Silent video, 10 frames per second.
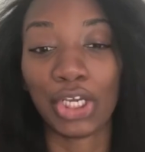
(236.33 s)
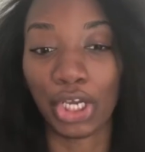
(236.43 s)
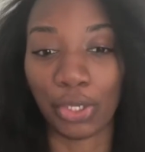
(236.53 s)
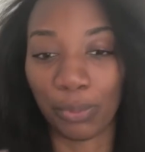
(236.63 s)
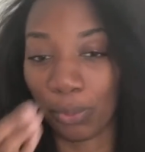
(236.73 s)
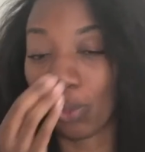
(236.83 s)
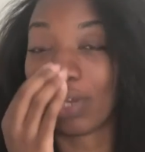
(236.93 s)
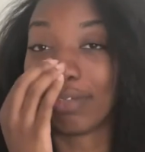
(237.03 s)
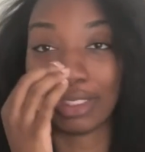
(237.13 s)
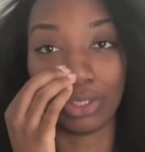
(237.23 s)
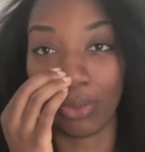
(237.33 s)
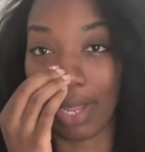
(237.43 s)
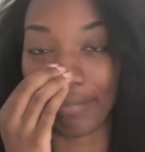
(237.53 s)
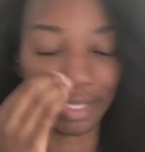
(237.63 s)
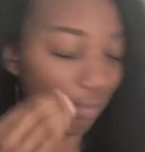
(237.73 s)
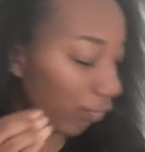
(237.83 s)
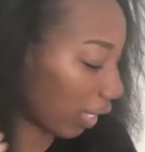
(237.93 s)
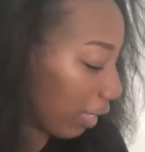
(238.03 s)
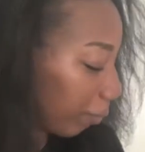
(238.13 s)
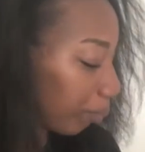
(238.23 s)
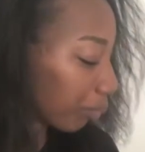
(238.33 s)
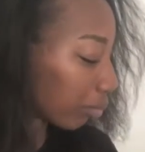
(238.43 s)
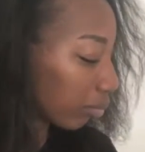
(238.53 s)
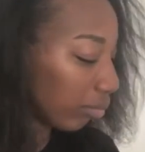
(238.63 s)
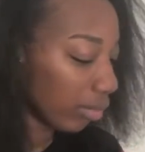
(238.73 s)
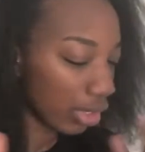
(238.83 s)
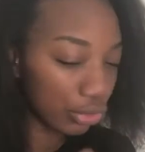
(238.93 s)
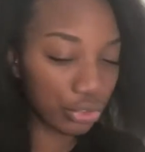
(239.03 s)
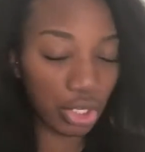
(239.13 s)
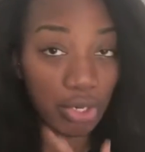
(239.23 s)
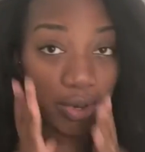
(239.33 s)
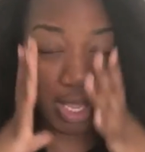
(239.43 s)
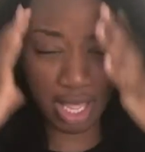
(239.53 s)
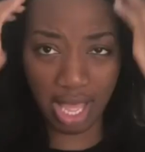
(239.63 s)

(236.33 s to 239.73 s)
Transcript: go, or if I don't have enough, right? So